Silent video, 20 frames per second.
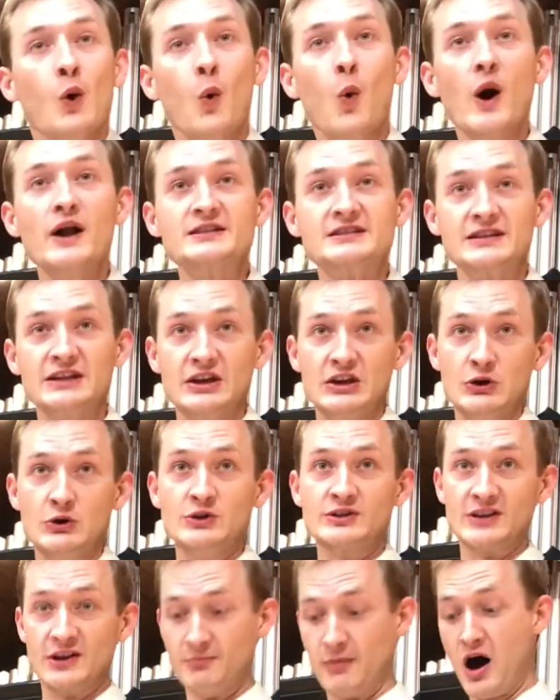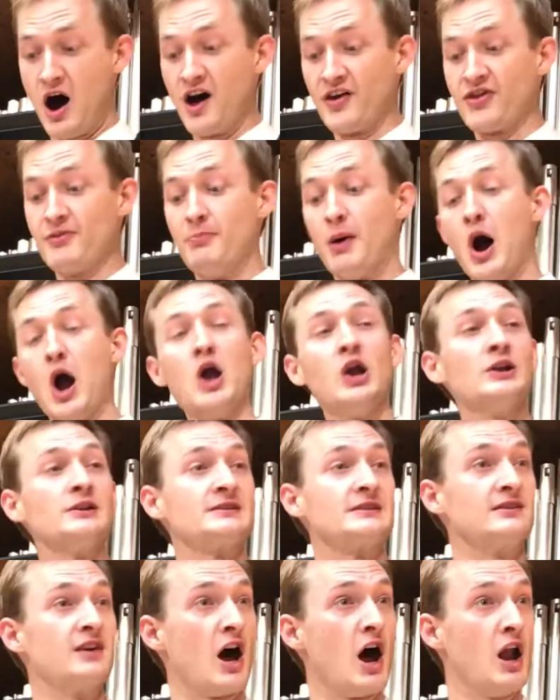What's the use of
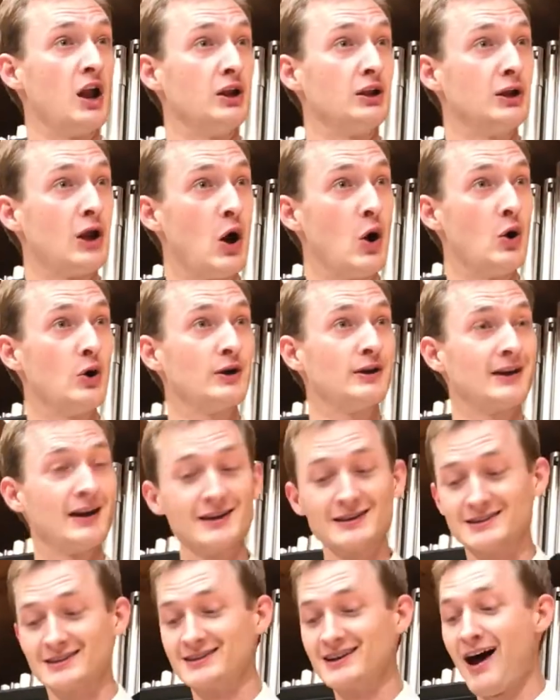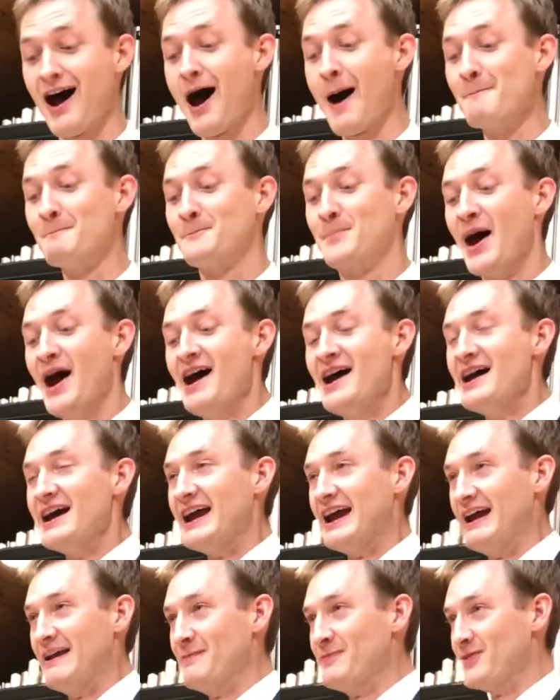mothballs? The locusts up
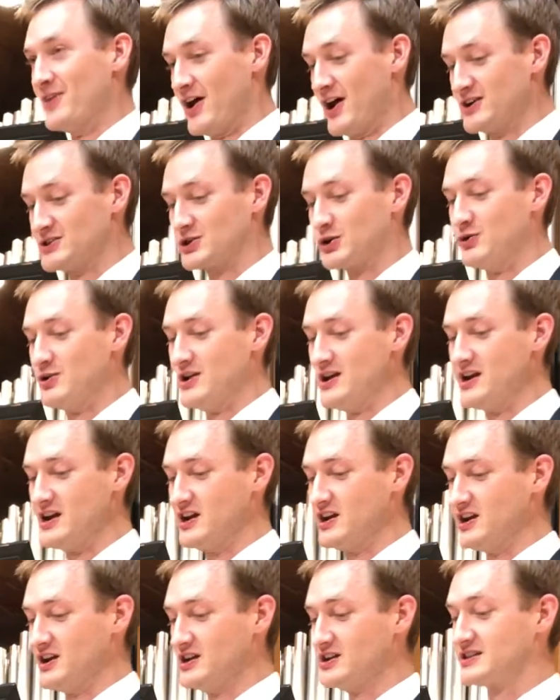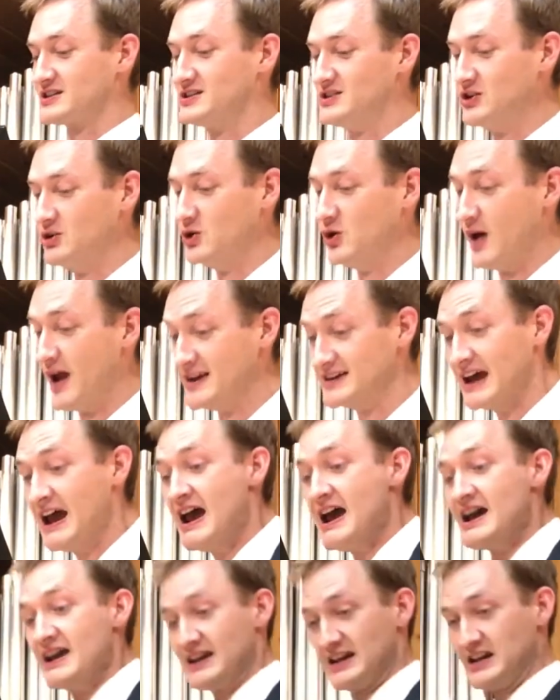in the trees do it.
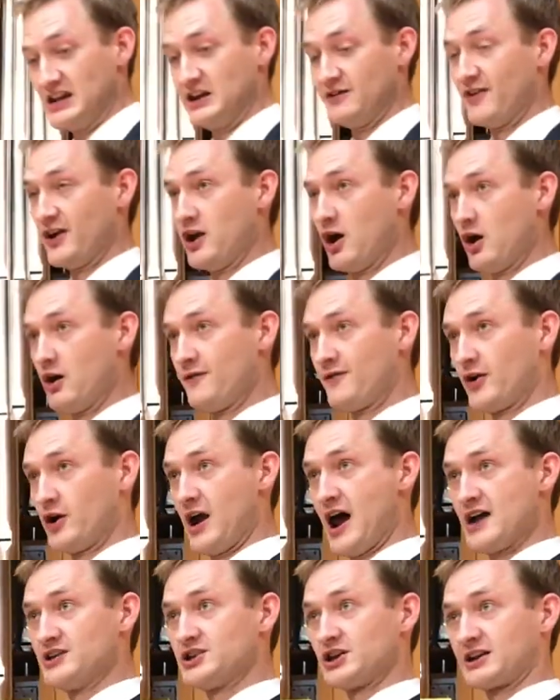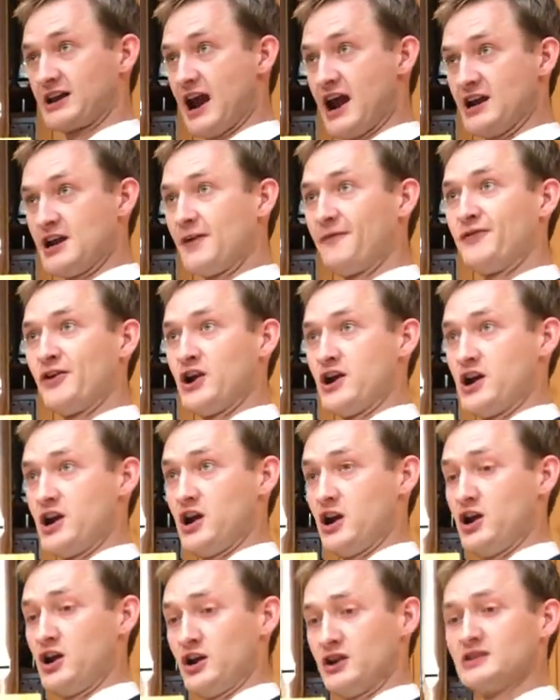Even overeducated
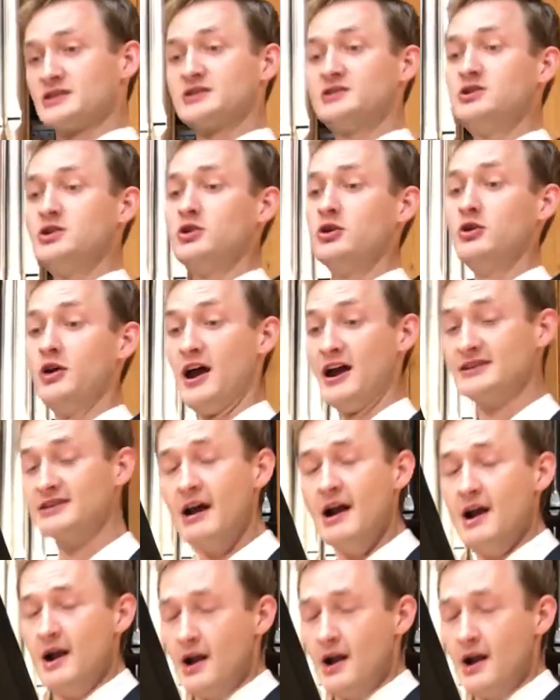fleas do it.